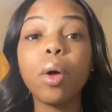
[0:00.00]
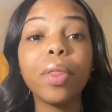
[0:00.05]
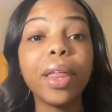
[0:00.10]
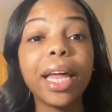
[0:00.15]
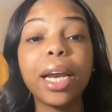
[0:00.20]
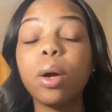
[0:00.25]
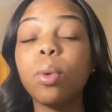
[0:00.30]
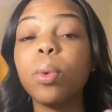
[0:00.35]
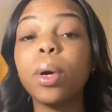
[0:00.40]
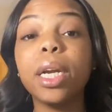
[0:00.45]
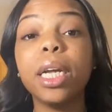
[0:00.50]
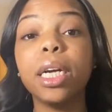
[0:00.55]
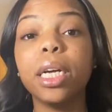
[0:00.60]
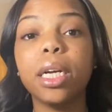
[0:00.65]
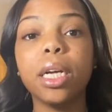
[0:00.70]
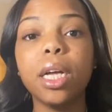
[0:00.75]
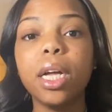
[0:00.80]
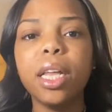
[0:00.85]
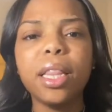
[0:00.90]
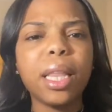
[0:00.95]
They don't want to,
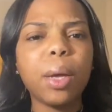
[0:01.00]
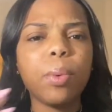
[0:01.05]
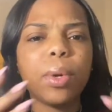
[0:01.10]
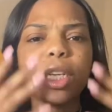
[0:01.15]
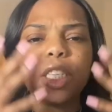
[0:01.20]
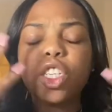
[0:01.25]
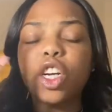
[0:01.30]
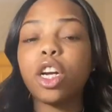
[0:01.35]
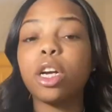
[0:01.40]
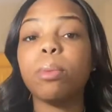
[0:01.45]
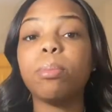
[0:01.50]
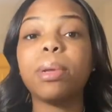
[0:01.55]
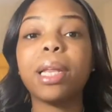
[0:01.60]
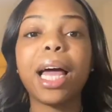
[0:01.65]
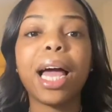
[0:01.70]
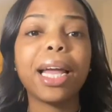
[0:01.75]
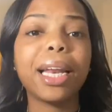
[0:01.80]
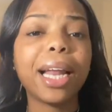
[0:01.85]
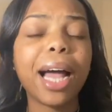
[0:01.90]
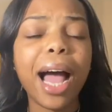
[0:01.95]
they want to turn a
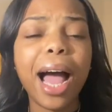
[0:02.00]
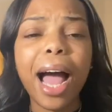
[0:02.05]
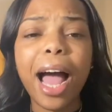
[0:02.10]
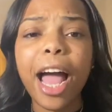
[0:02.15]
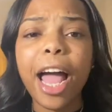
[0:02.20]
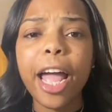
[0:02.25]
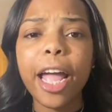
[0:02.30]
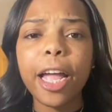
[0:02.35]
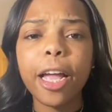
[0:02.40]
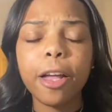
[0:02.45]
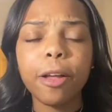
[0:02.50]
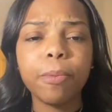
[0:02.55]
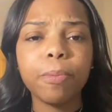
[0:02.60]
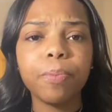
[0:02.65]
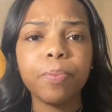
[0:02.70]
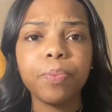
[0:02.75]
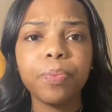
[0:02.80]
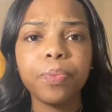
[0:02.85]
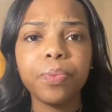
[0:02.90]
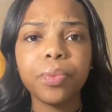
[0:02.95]
blind eye.
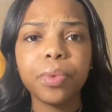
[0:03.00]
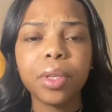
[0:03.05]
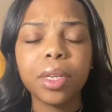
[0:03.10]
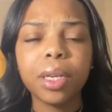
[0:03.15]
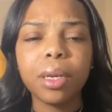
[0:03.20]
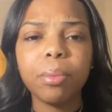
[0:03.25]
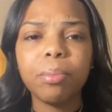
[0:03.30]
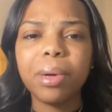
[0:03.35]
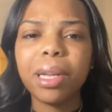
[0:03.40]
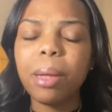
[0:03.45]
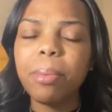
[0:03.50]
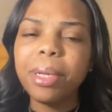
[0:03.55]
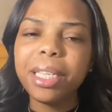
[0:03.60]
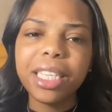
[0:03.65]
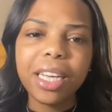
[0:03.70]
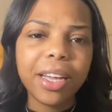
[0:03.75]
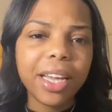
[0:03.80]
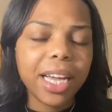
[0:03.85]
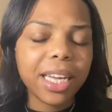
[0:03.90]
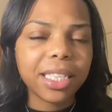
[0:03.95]
But let me
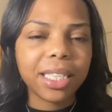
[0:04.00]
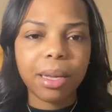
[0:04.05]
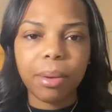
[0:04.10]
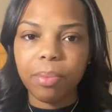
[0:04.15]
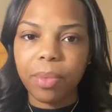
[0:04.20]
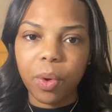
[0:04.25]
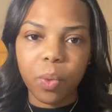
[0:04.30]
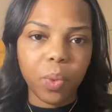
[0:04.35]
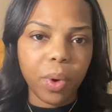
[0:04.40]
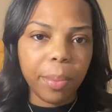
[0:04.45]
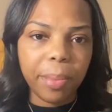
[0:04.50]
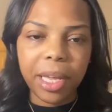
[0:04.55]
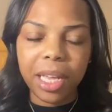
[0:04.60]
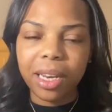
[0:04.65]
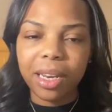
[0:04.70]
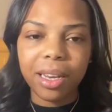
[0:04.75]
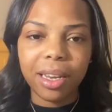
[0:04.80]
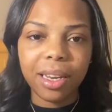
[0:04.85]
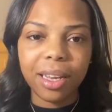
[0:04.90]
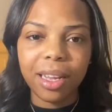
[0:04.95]
tell y'all something, women.
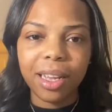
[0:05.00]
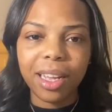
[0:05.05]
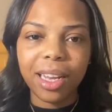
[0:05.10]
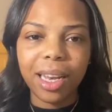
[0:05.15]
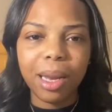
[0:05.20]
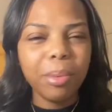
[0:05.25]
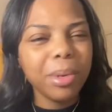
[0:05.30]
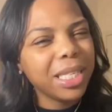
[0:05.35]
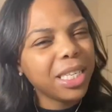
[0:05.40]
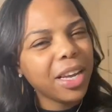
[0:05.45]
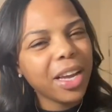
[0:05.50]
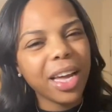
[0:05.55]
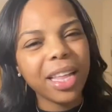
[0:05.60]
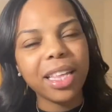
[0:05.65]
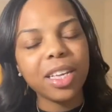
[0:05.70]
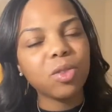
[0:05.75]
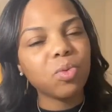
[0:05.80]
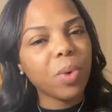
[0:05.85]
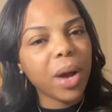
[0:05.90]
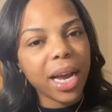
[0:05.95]
Let me tell y'all
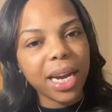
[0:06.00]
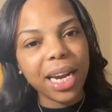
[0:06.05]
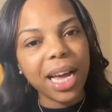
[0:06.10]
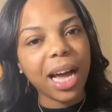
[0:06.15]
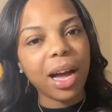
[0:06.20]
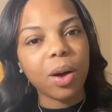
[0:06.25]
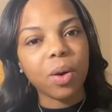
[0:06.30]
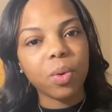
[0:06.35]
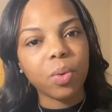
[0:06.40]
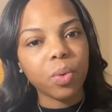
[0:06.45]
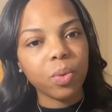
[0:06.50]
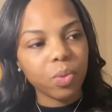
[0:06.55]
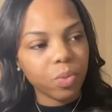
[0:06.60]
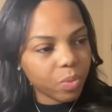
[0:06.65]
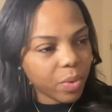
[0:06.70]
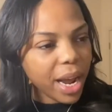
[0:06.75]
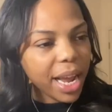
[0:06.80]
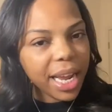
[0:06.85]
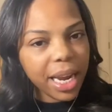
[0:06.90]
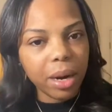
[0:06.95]
this right now,
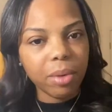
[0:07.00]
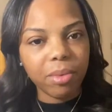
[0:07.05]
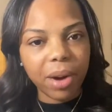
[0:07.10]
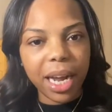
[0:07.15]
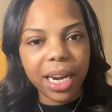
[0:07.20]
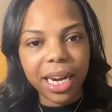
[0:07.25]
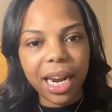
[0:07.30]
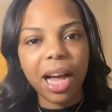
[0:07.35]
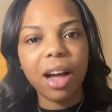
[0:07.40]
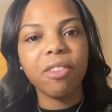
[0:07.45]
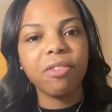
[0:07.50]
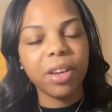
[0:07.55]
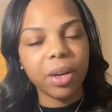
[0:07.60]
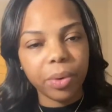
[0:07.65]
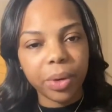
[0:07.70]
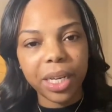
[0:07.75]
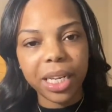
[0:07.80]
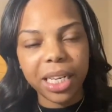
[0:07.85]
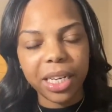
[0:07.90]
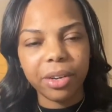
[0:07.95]
right here, right now, very
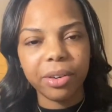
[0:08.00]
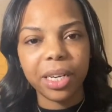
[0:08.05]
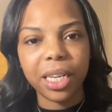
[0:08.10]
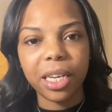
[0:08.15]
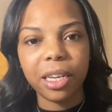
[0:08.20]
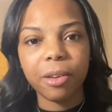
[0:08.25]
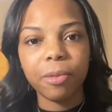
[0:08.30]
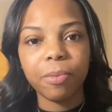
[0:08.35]
clearly.